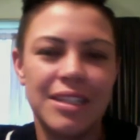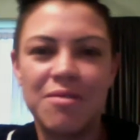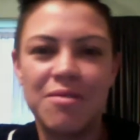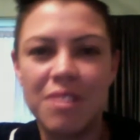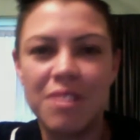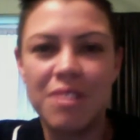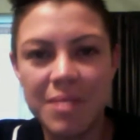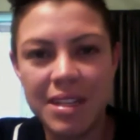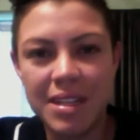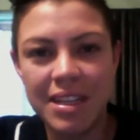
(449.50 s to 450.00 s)

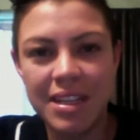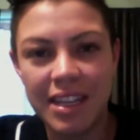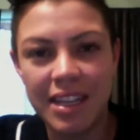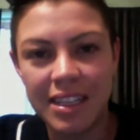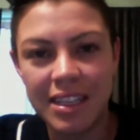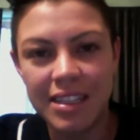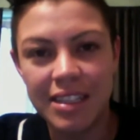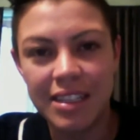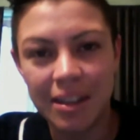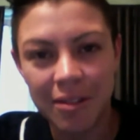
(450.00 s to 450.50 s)
woman
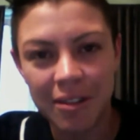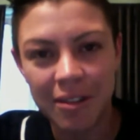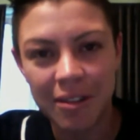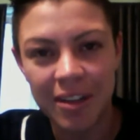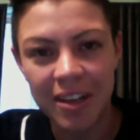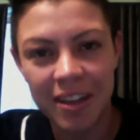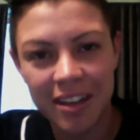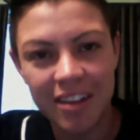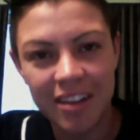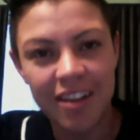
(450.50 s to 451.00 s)
thinks that we're
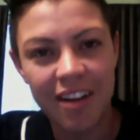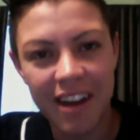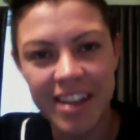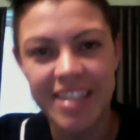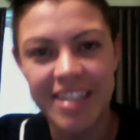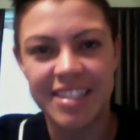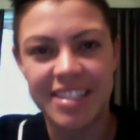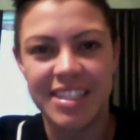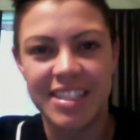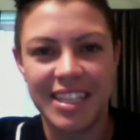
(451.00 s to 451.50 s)

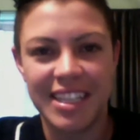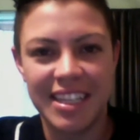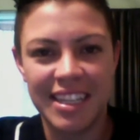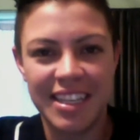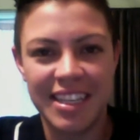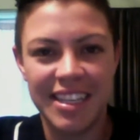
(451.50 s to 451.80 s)
crazy.